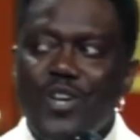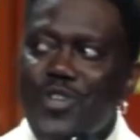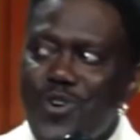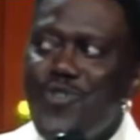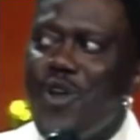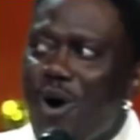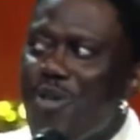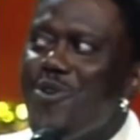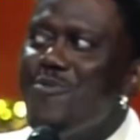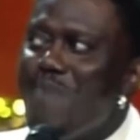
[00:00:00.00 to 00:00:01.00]
You know
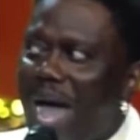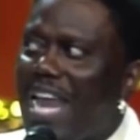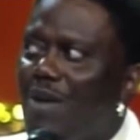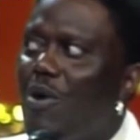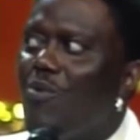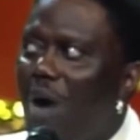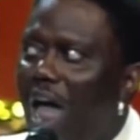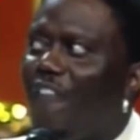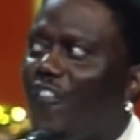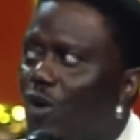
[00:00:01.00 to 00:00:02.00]
you made it when
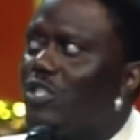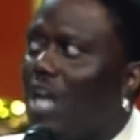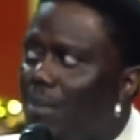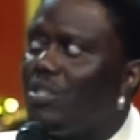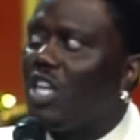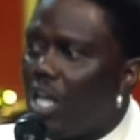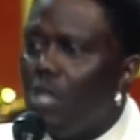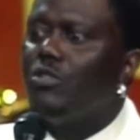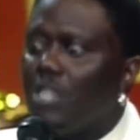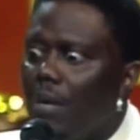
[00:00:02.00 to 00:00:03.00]
white folks come see
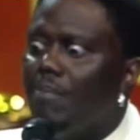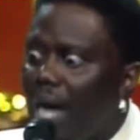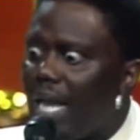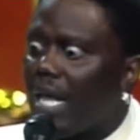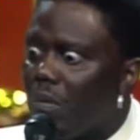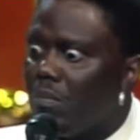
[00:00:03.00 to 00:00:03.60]
you, somebody.